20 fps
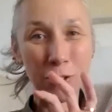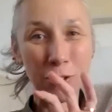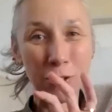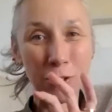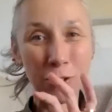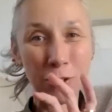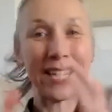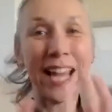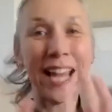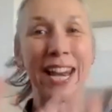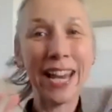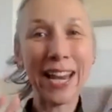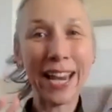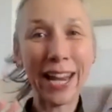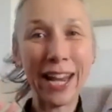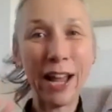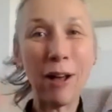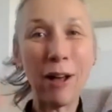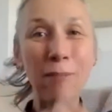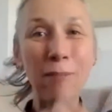setting it
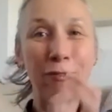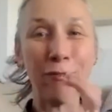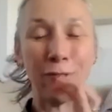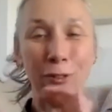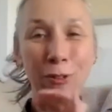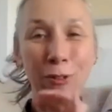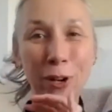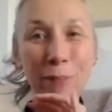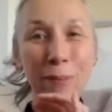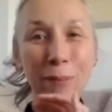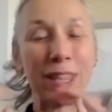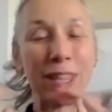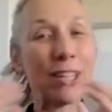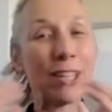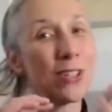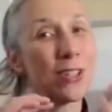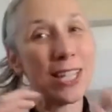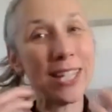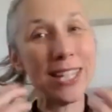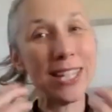up but
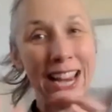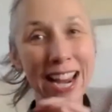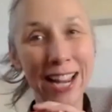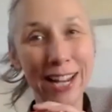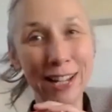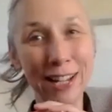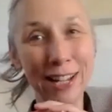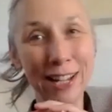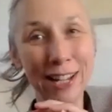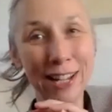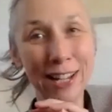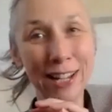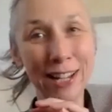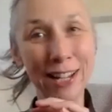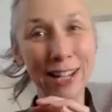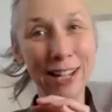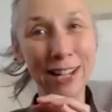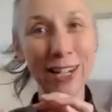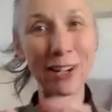there's a dance between, you